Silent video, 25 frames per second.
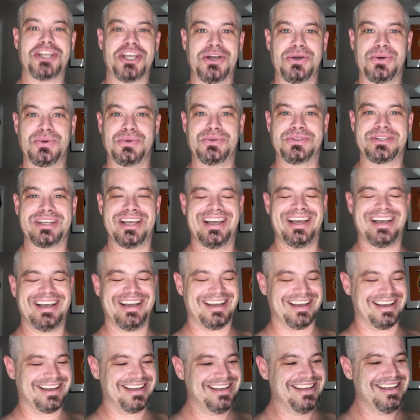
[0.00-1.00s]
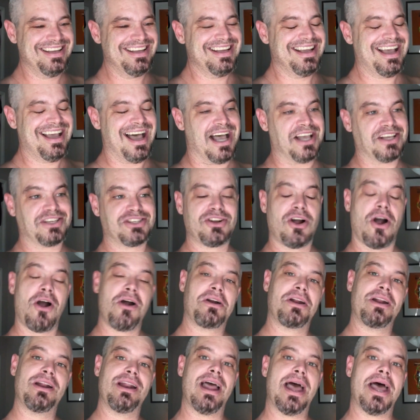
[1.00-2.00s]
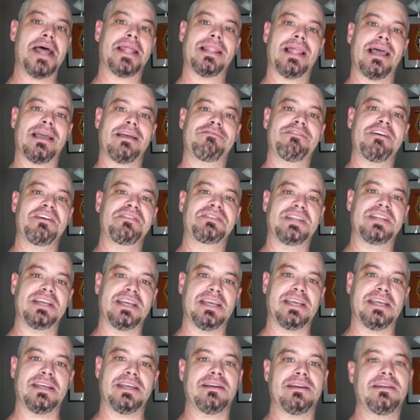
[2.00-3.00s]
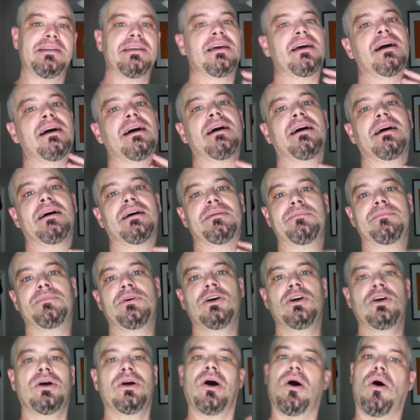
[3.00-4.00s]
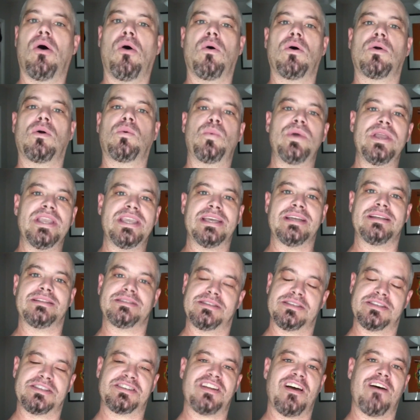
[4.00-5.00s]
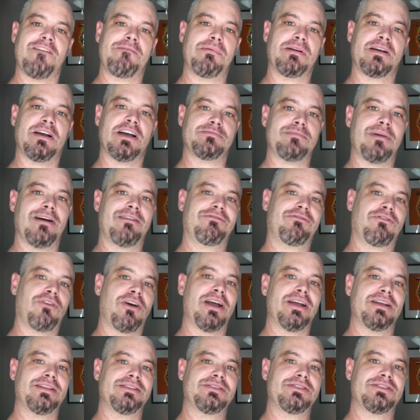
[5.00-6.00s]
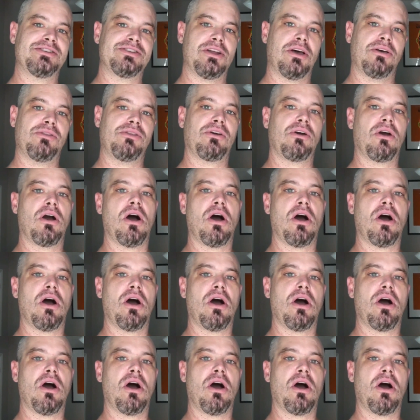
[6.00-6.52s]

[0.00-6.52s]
the main person, which is going to remain nameless until they force me to start tagging.